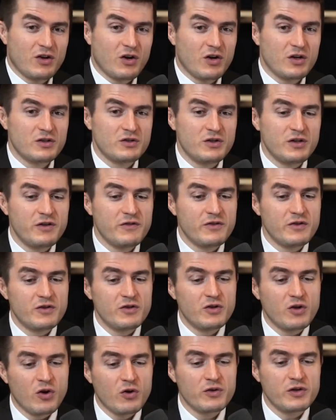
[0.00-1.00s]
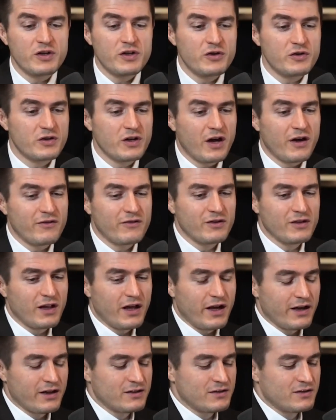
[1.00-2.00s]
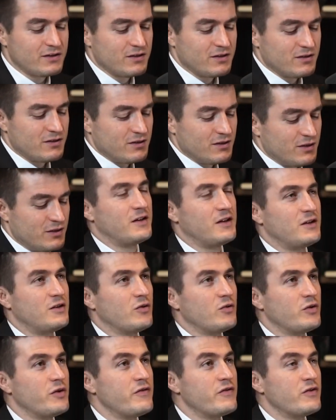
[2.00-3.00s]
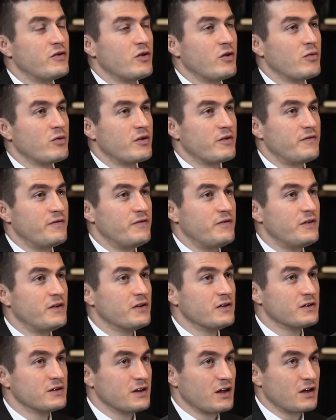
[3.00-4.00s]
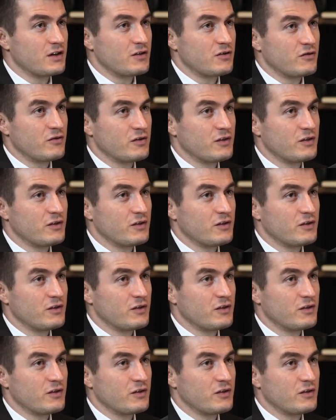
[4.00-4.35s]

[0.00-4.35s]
hard to even know that you're not relaxed. They don't even know what it feels like to